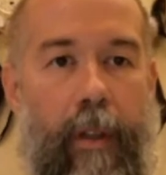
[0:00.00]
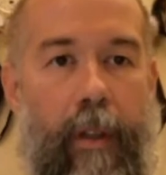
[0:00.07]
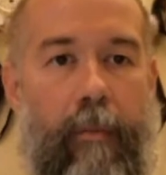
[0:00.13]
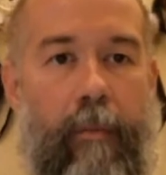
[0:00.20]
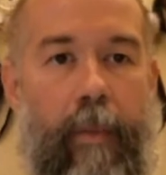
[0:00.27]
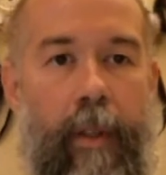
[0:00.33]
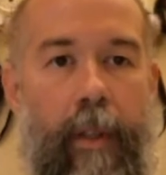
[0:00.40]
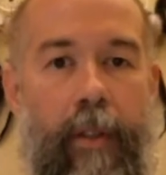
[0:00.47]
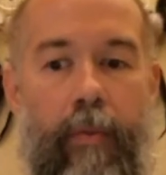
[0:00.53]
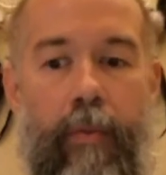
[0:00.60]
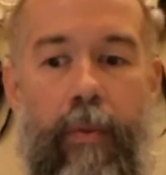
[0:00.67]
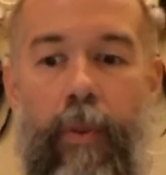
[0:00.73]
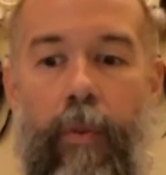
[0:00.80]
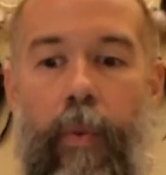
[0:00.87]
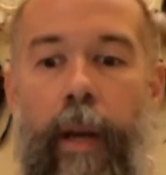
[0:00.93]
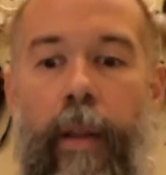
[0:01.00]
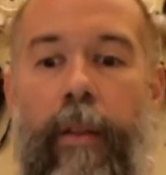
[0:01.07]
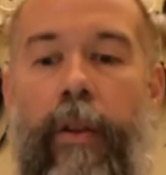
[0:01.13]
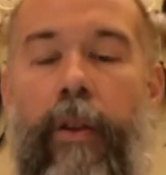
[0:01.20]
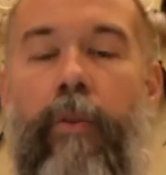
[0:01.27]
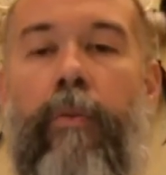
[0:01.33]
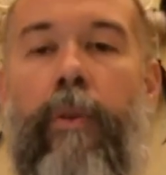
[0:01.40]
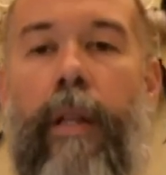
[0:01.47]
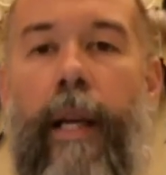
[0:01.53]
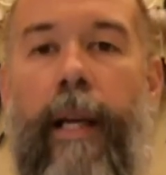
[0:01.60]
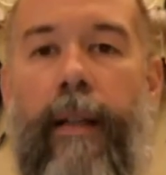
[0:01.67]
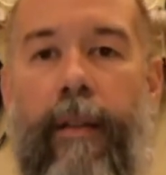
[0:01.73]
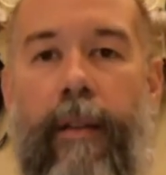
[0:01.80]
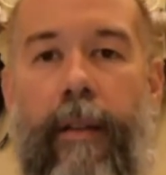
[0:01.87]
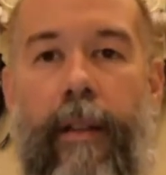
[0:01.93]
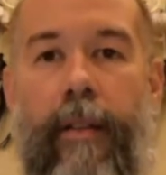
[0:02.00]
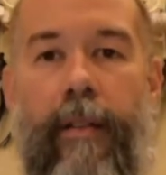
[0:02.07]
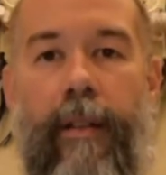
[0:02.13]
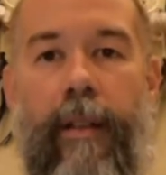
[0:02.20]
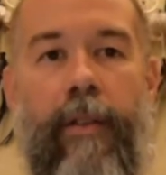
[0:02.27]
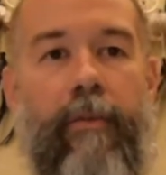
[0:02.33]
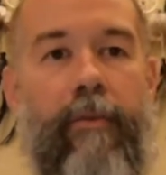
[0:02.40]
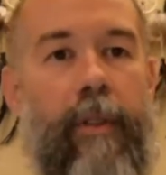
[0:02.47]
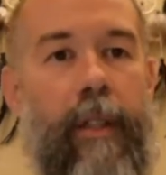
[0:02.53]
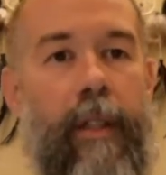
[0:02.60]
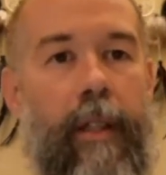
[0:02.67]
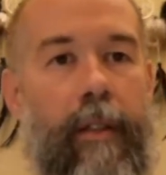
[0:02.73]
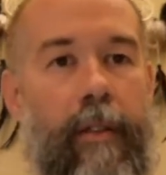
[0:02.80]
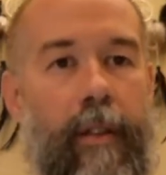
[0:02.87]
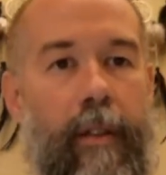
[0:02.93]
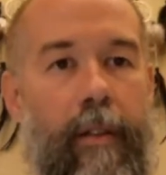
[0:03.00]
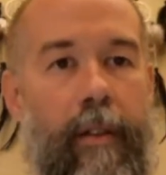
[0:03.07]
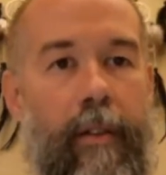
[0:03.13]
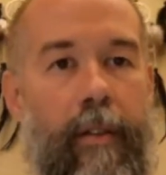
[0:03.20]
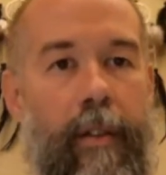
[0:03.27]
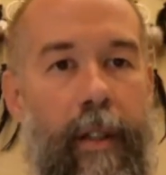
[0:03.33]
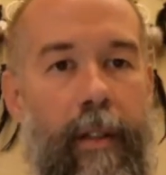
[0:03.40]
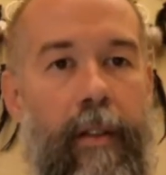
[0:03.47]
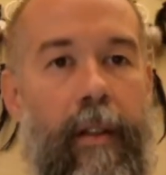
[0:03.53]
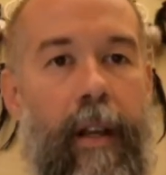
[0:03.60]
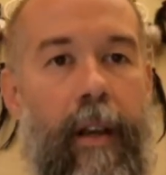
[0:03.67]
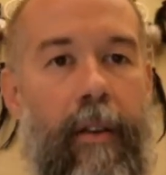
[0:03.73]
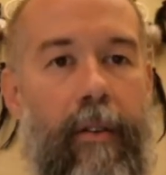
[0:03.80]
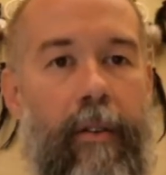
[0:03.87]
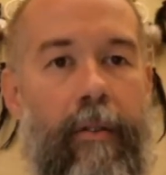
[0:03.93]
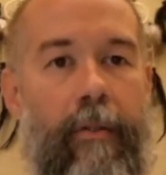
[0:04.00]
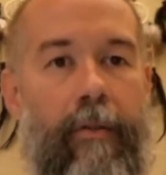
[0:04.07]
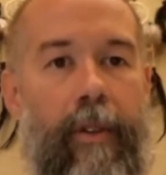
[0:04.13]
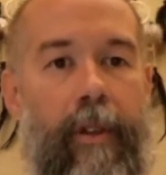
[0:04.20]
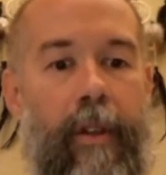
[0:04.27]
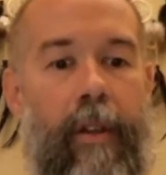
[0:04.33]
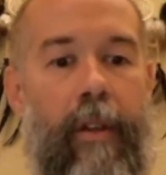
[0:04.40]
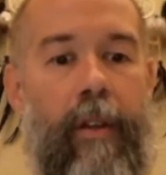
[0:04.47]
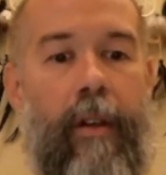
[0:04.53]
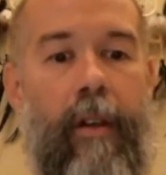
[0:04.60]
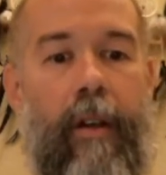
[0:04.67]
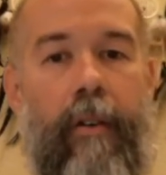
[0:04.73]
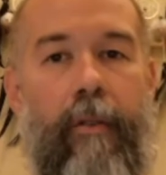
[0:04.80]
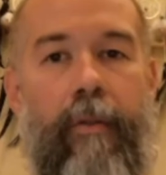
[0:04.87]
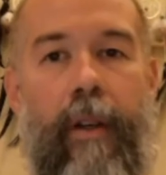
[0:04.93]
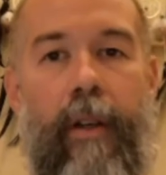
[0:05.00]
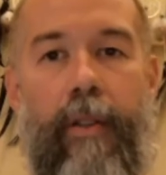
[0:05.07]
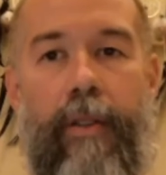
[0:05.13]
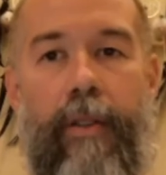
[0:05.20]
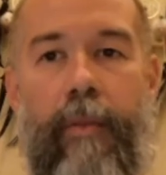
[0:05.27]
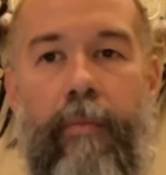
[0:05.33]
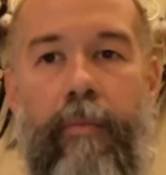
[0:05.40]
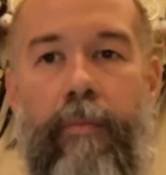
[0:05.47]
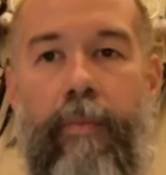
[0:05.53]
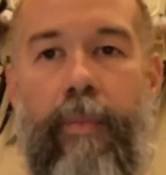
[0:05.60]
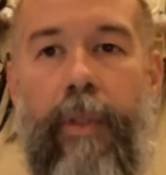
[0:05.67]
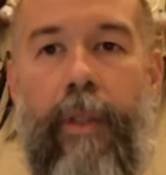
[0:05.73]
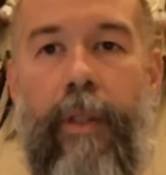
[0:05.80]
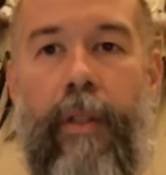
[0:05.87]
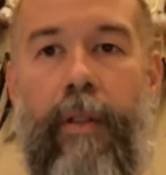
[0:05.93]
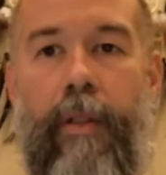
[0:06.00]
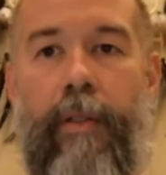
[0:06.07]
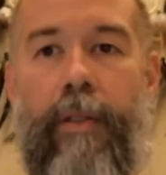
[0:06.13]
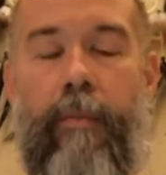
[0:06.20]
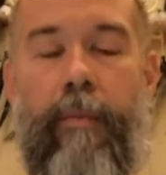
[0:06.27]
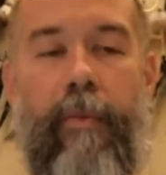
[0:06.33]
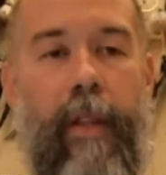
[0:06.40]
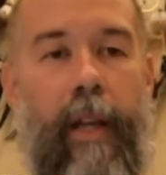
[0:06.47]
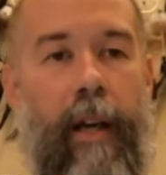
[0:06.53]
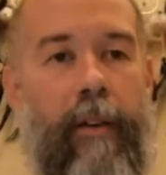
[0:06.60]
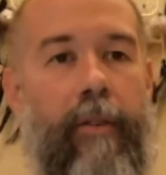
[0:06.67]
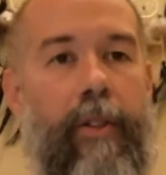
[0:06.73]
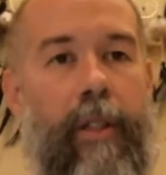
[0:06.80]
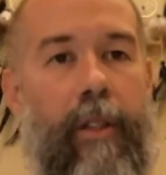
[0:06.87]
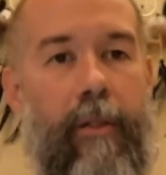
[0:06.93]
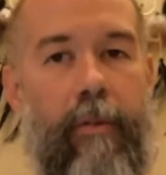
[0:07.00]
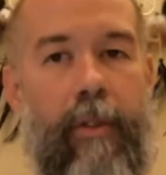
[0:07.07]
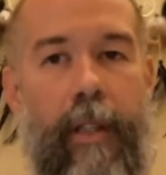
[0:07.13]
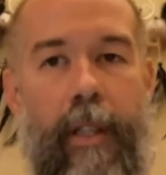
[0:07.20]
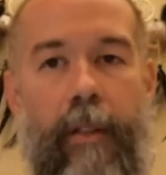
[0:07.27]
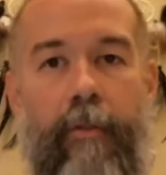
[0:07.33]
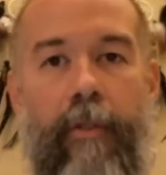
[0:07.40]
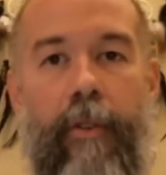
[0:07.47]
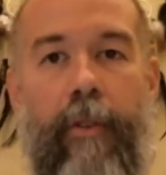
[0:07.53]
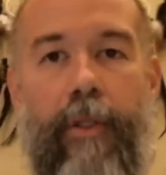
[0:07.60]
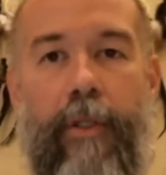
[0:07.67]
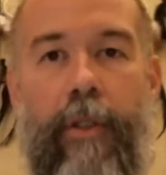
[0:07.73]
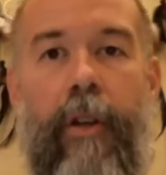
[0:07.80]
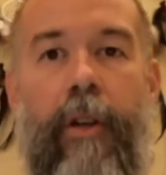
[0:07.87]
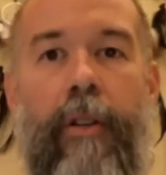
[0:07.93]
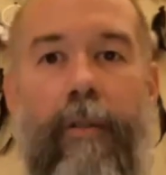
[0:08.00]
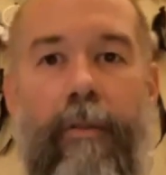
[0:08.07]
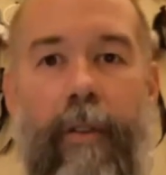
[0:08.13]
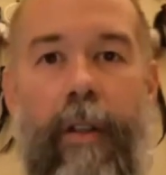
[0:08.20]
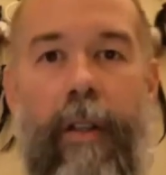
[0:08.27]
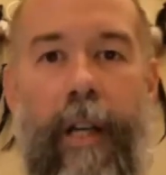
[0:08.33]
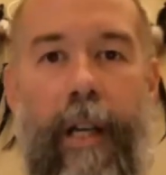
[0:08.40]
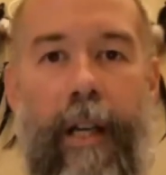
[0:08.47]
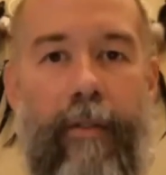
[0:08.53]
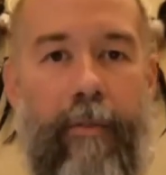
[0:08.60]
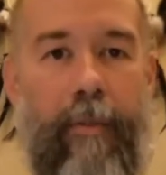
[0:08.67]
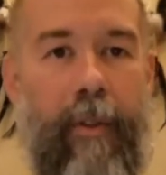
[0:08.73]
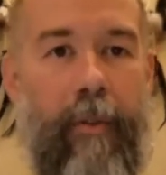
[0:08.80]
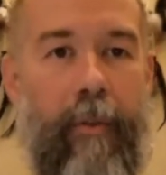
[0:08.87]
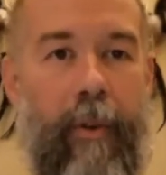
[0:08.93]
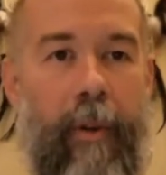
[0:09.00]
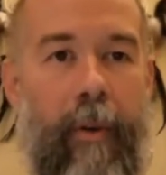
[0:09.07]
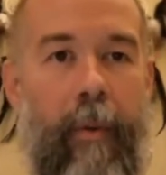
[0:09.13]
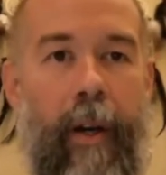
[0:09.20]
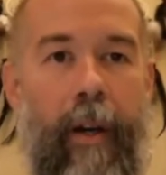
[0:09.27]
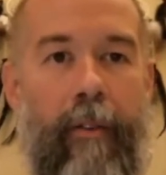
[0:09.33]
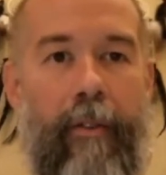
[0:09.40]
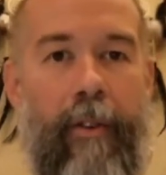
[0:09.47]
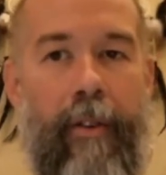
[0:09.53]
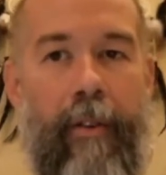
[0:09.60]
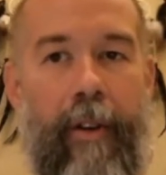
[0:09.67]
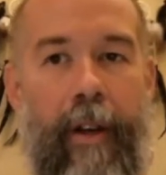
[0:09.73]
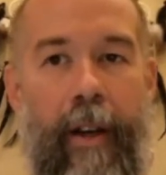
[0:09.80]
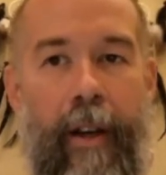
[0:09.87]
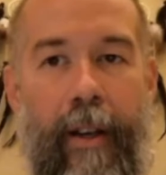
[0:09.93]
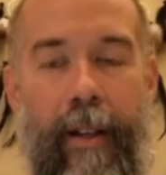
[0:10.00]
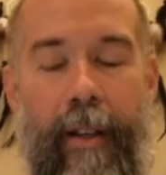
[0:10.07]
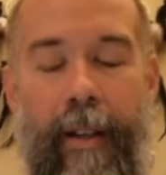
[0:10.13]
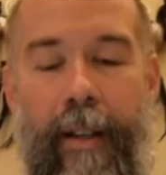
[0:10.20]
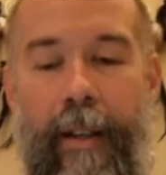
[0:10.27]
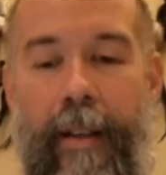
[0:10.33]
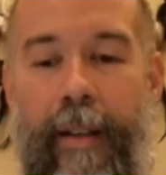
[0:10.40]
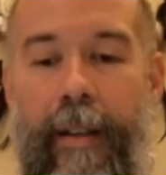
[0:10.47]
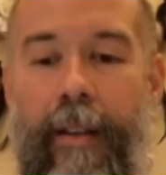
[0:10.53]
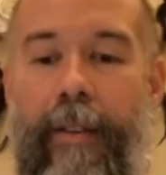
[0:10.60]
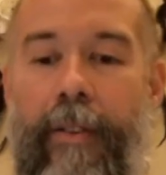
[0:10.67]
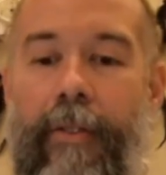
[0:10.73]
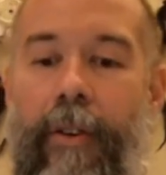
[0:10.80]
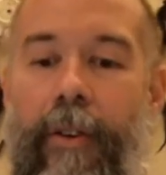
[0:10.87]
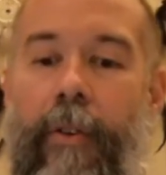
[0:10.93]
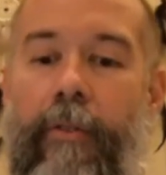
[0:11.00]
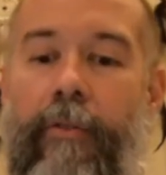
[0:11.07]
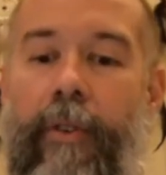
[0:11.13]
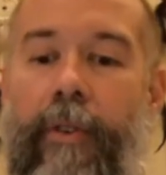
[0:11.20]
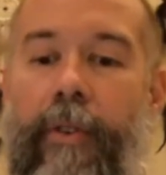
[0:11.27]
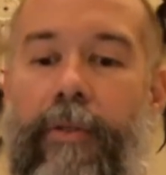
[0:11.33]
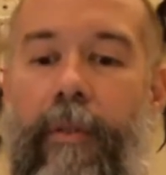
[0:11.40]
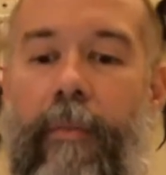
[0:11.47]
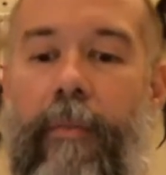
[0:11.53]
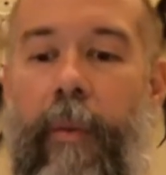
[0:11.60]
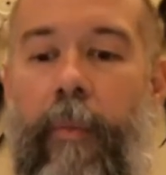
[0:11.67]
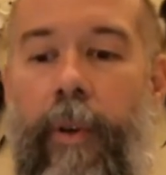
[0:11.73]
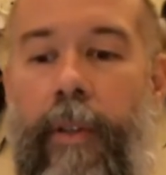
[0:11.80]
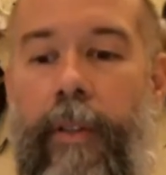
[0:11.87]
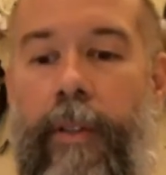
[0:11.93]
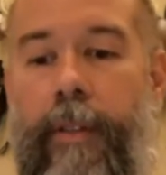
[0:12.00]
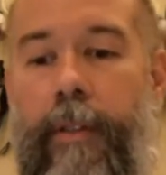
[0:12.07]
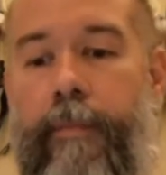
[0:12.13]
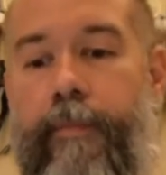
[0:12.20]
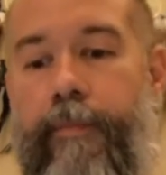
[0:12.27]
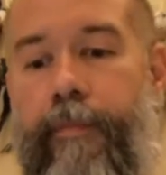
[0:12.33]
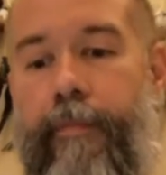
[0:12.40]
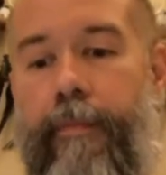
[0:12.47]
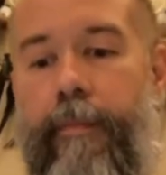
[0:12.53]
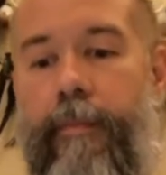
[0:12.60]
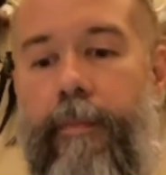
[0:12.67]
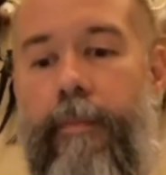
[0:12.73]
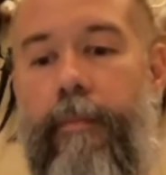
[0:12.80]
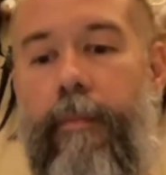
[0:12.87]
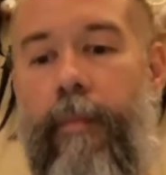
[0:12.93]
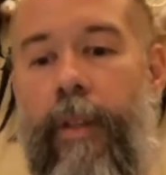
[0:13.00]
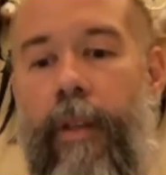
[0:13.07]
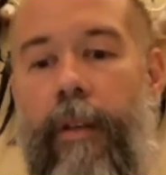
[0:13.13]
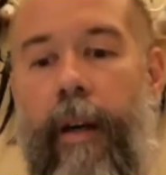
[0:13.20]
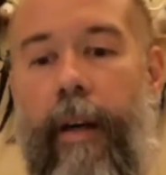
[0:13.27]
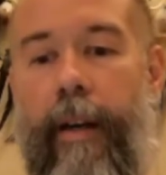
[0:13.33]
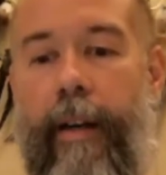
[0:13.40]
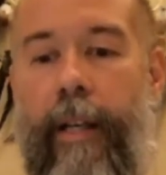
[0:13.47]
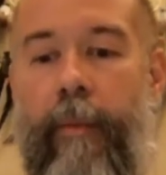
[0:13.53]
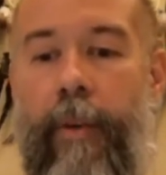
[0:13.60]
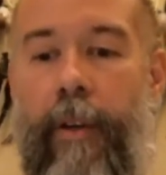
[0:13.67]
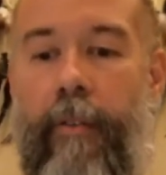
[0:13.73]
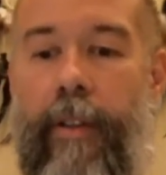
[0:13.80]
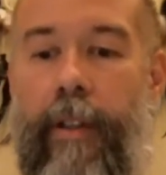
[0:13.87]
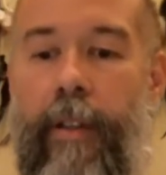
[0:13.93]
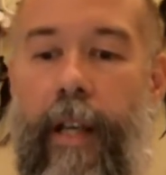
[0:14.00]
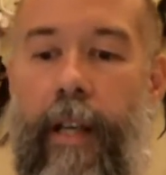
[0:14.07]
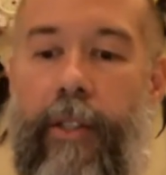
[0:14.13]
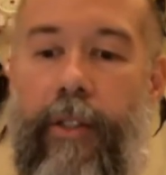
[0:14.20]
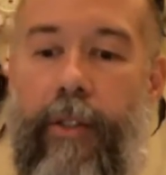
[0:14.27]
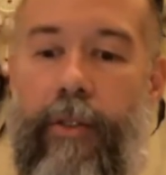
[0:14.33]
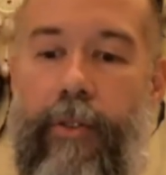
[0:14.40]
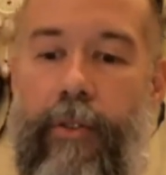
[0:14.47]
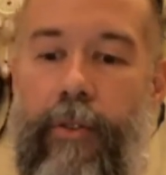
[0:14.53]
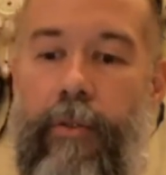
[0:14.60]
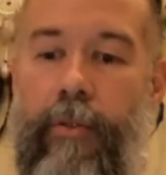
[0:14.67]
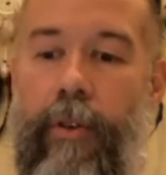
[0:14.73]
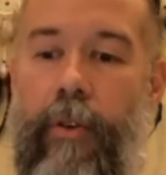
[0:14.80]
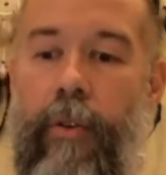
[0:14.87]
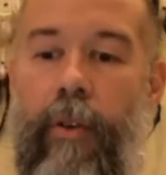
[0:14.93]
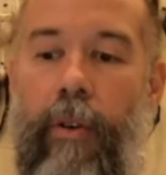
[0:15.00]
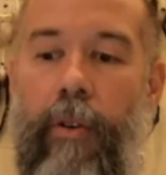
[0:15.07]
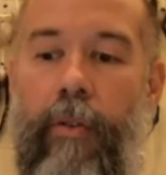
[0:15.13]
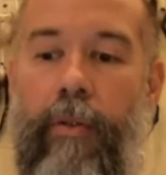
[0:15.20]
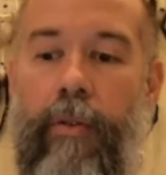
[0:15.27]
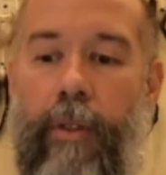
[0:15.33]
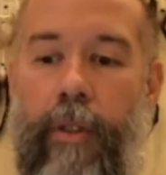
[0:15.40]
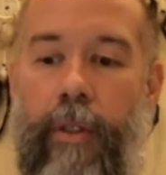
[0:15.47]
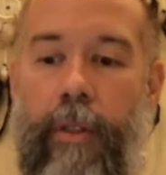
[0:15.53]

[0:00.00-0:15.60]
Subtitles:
because the way that you relate to these things really is an indicator of some of the energy that really infuses all of our lives, whether we're aware of it or not. So the first remembrance: I am of the nature to grow old.